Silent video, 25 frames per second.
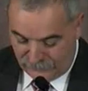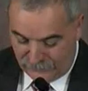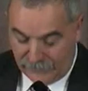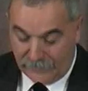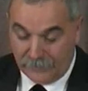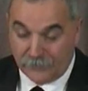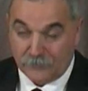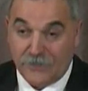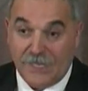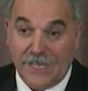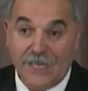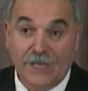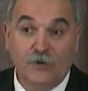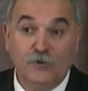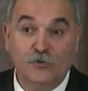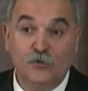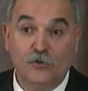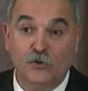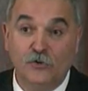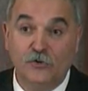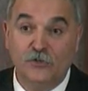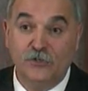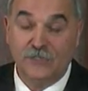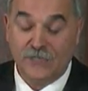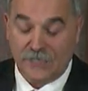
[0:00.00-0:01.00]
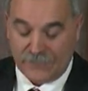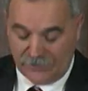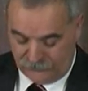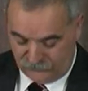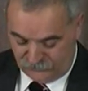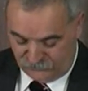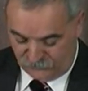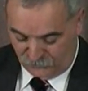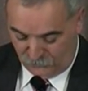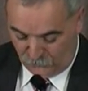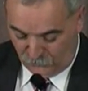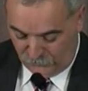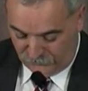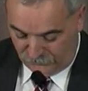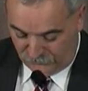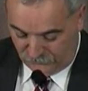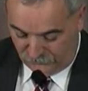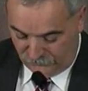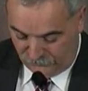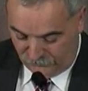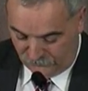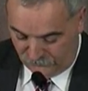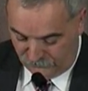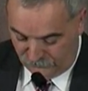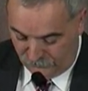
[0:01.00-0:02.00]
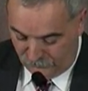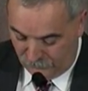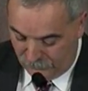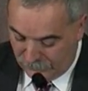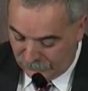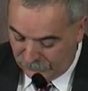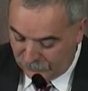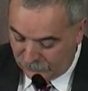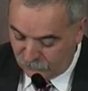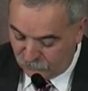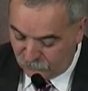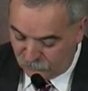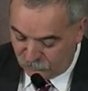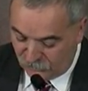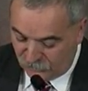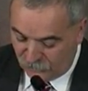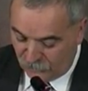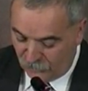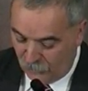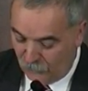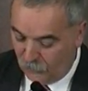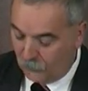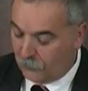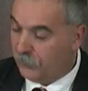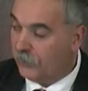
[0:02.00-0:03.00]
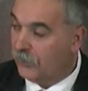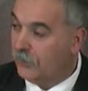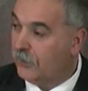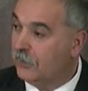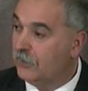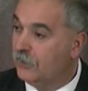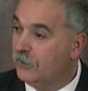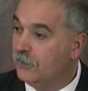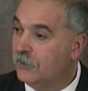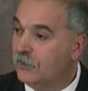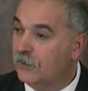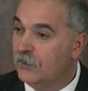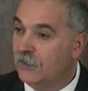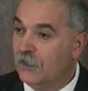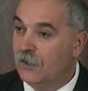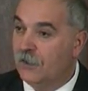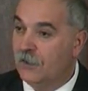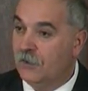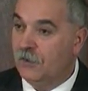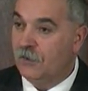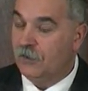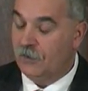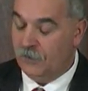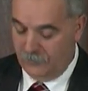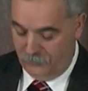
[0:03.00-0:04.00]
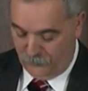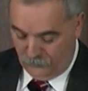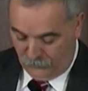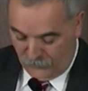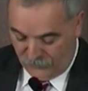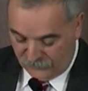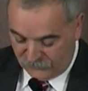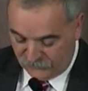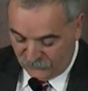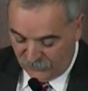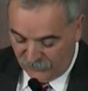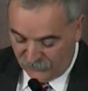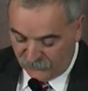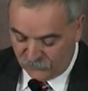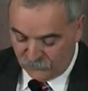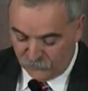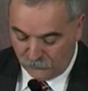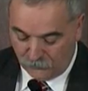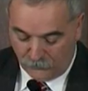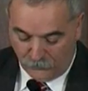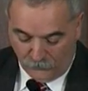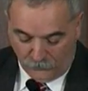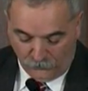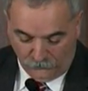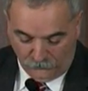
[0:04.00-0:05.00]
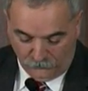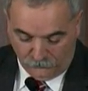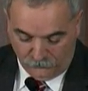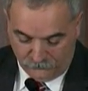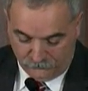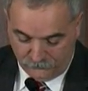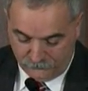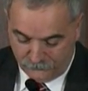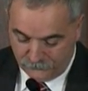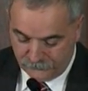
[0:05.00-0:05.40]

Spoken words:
I'm now going to announce the winner of the Maine GOP presidential poll.